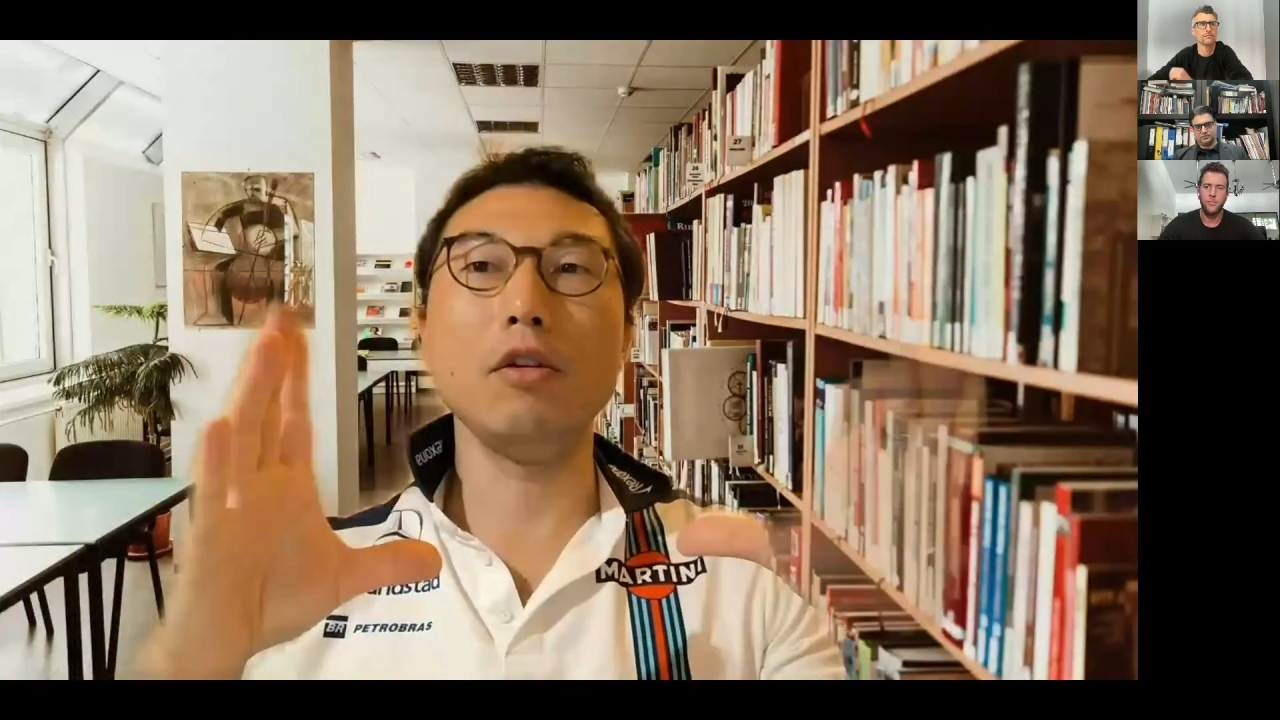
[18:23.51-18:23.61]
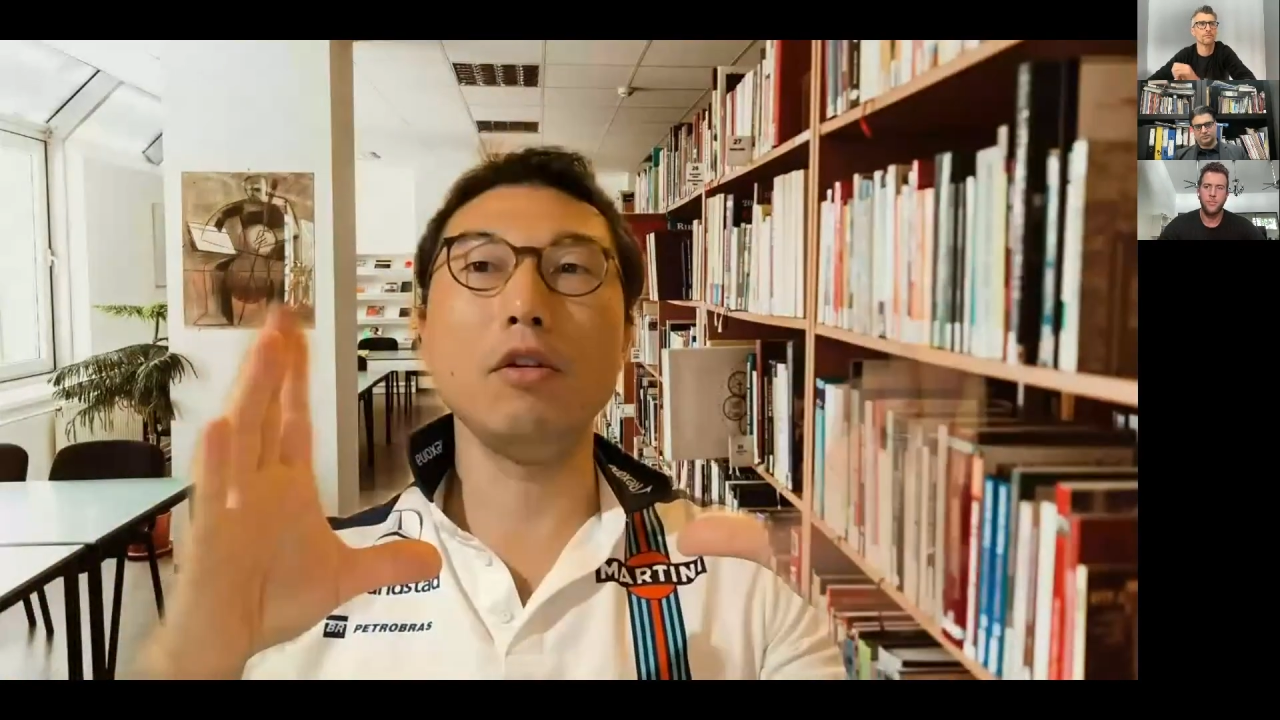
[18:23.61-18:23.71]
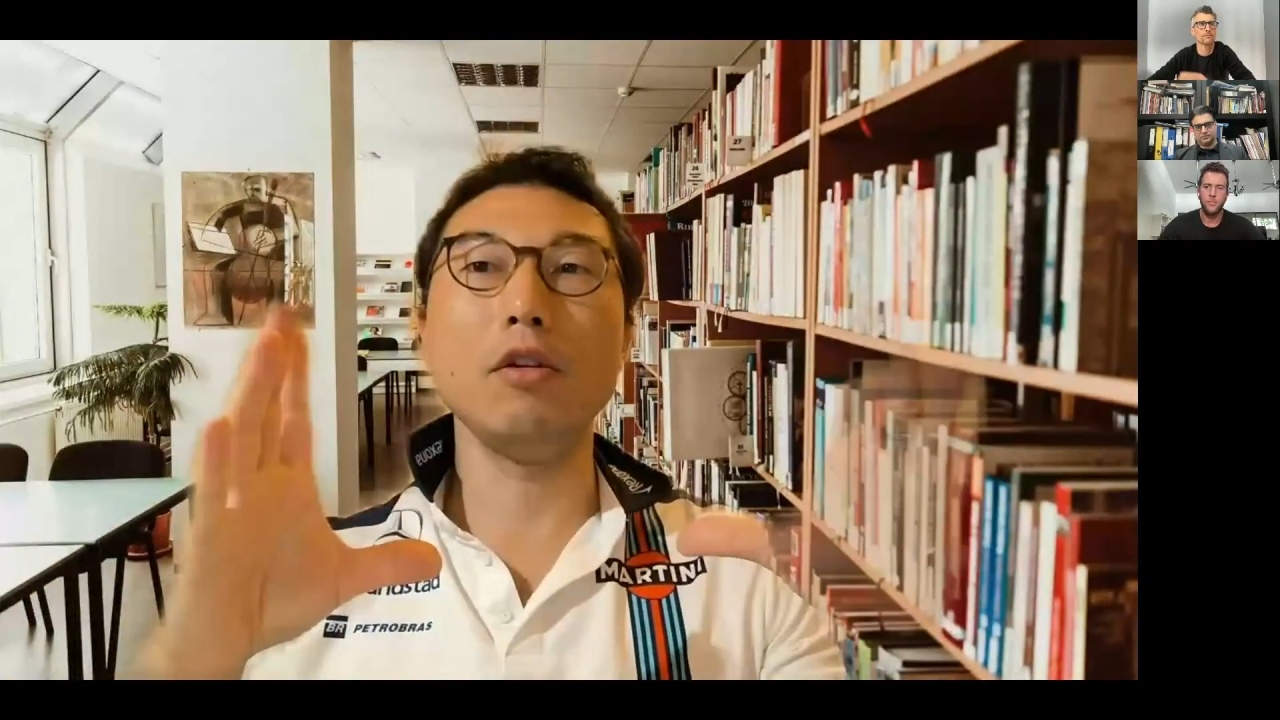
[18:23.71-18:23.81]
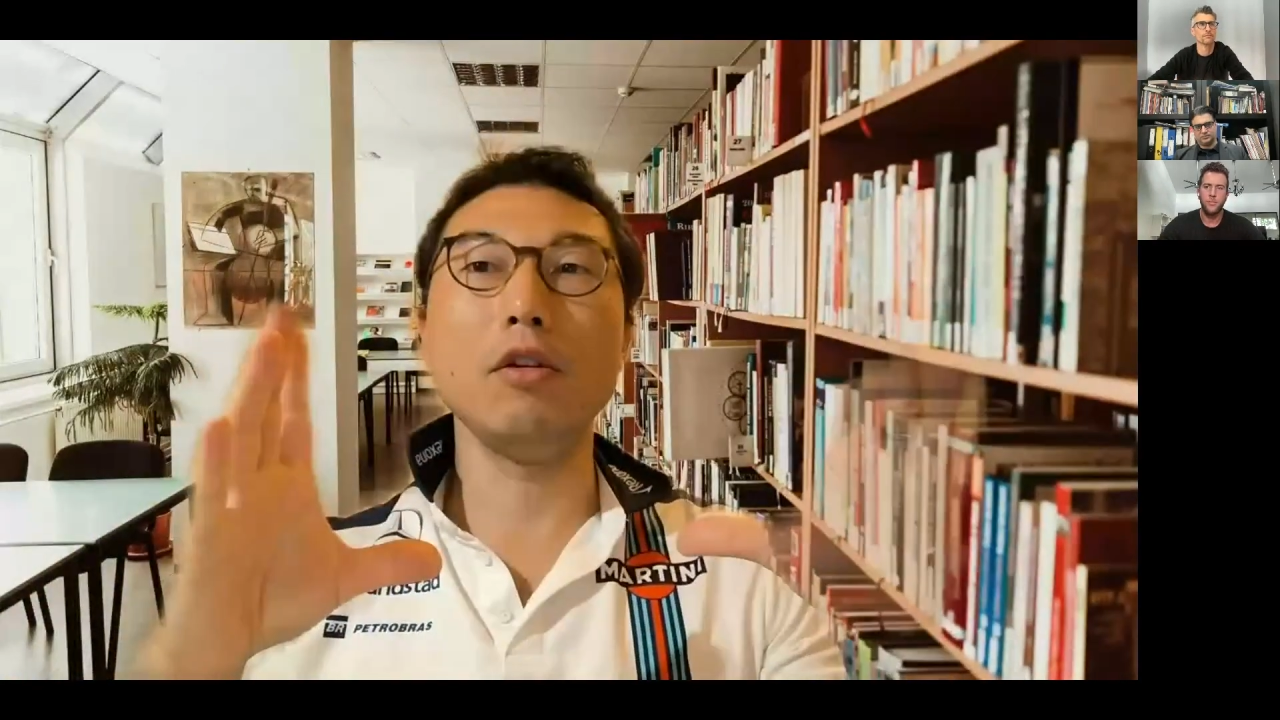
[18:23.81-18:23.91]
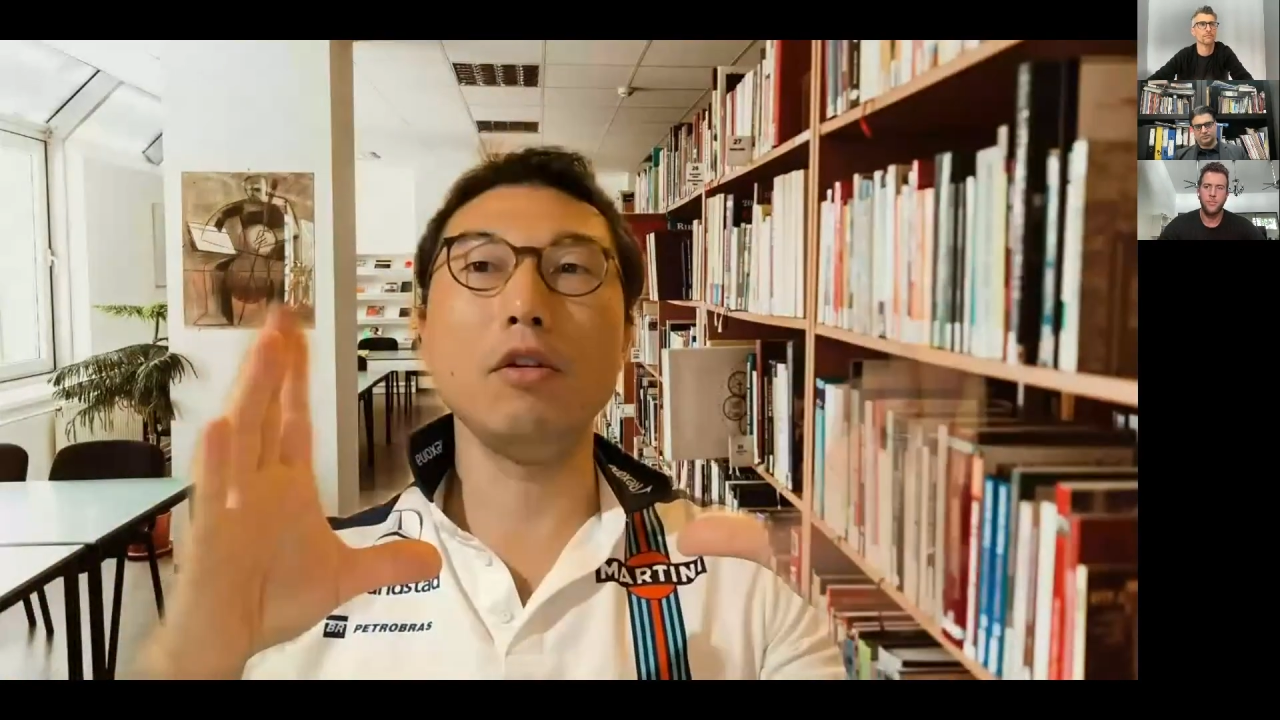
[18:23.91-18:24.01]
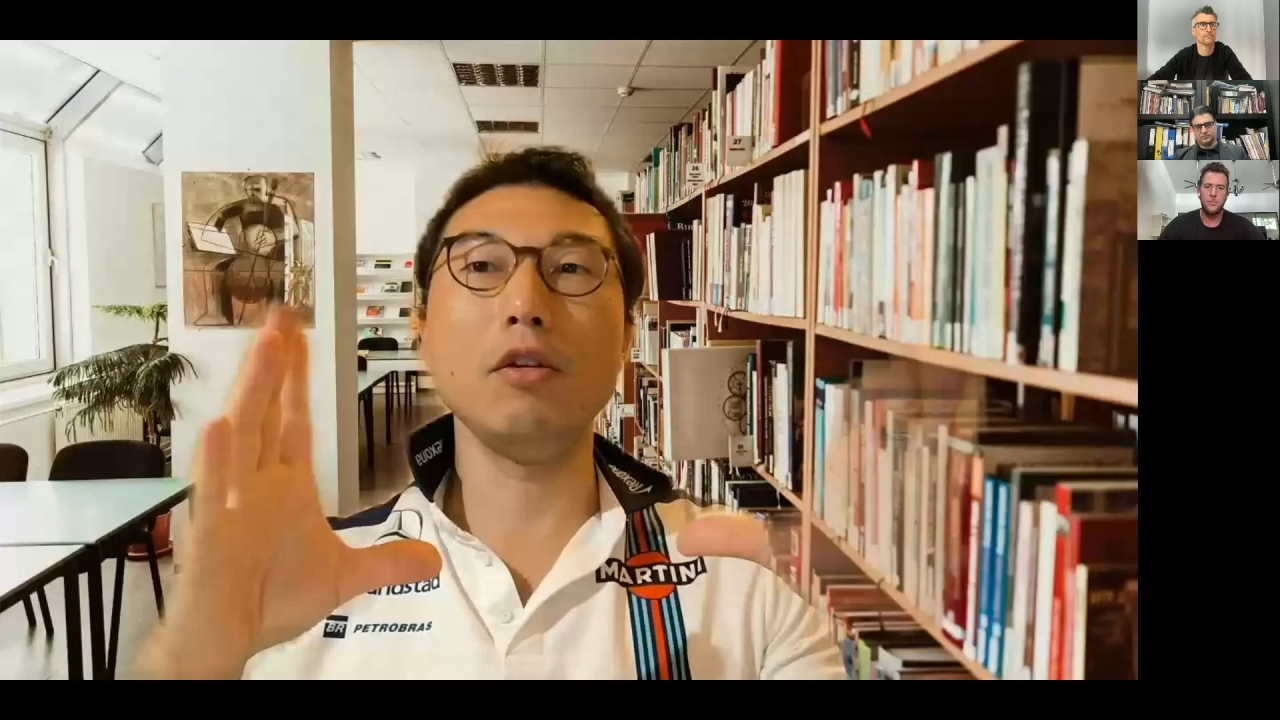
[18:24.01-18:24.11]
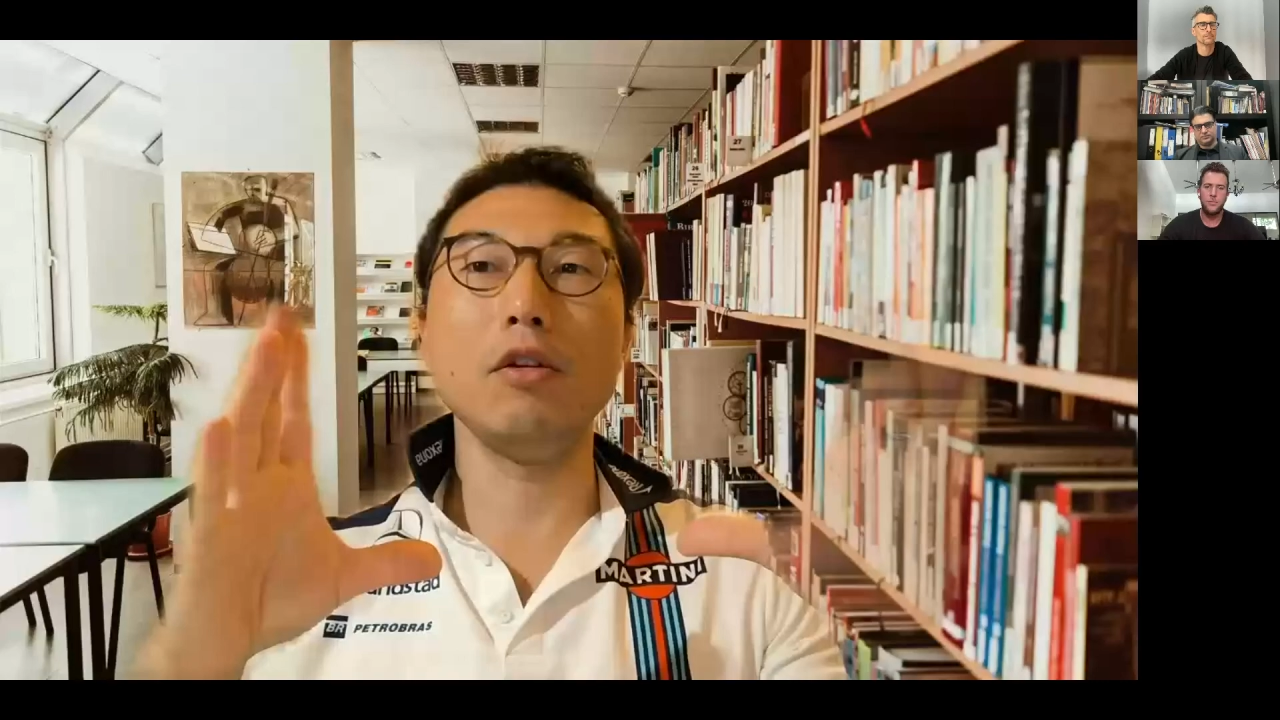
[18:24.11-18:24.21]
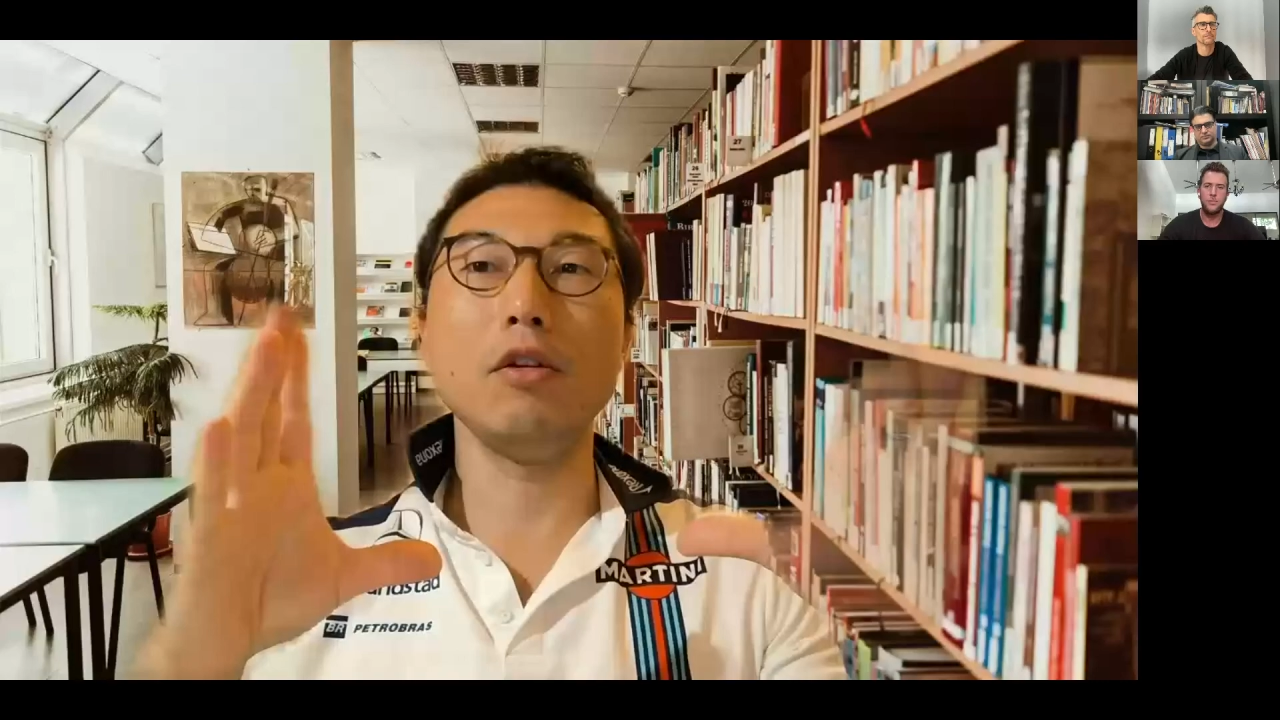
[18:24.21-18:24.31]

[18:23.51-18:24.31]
engine.